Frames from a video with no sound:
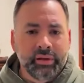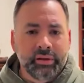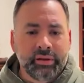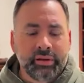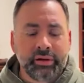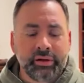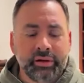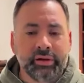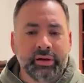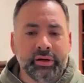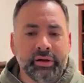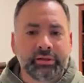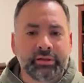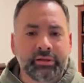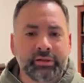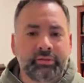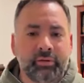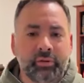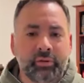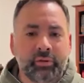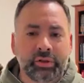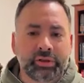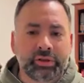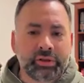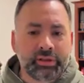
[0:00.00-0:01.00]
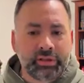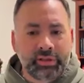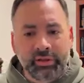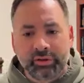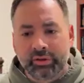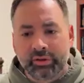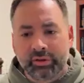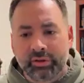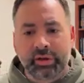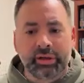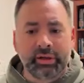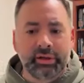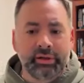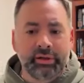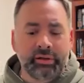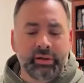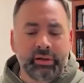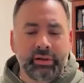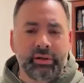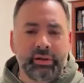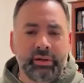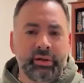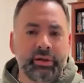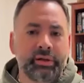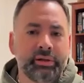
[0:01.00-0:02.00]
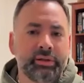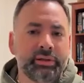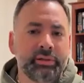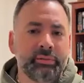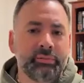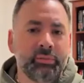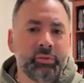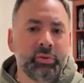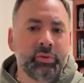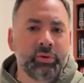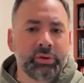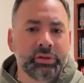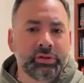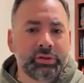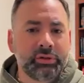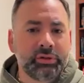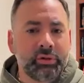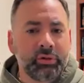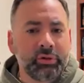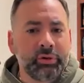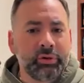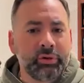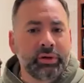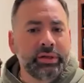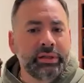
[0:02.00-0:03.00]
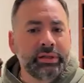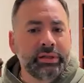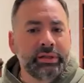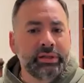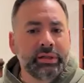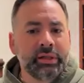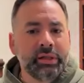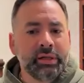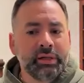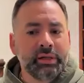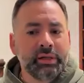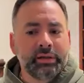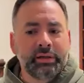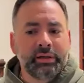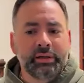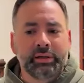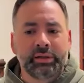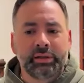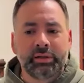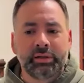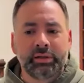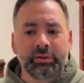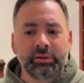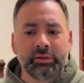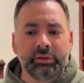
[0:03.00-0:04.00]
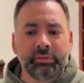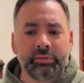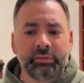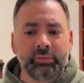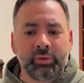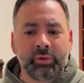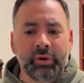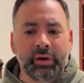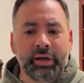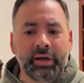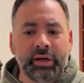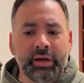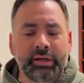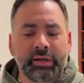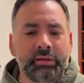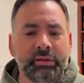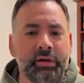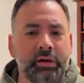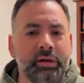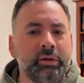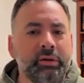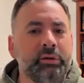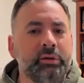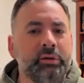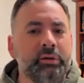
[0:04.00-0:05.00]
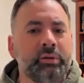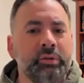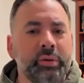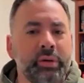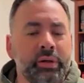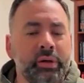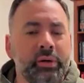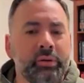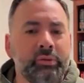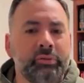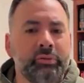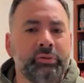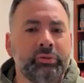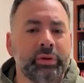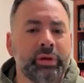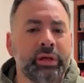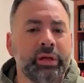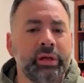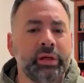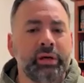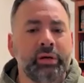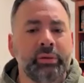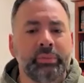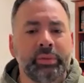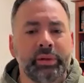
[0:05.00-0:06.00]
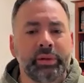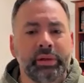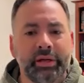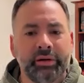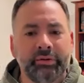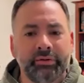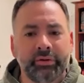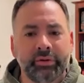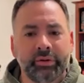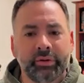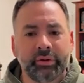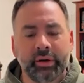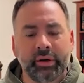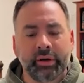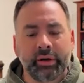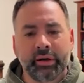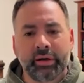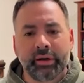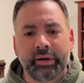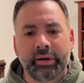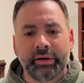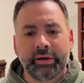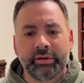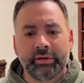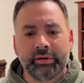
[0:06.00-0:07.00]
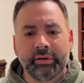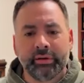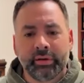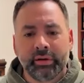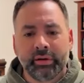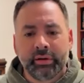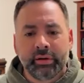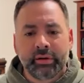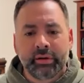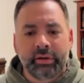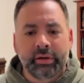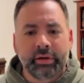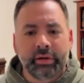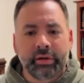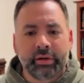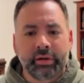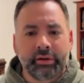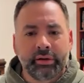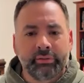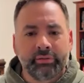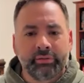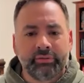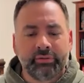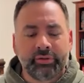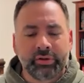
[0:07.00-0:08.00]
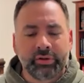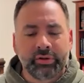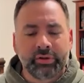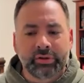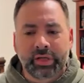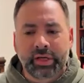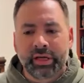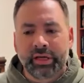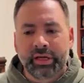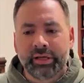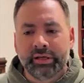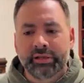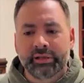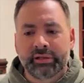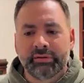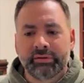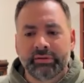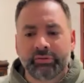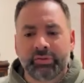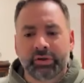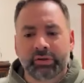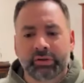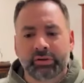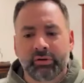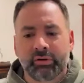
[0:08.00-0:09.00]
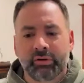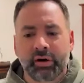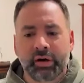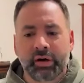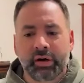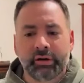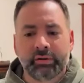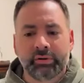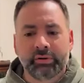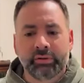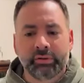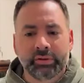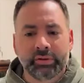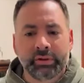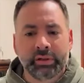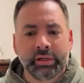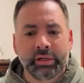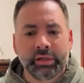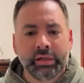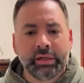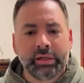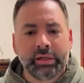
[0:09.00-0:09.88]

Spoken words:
There is, of course, still some more stories. There's still some more, as not only we go through here, but even in First Kings and First Chronicles.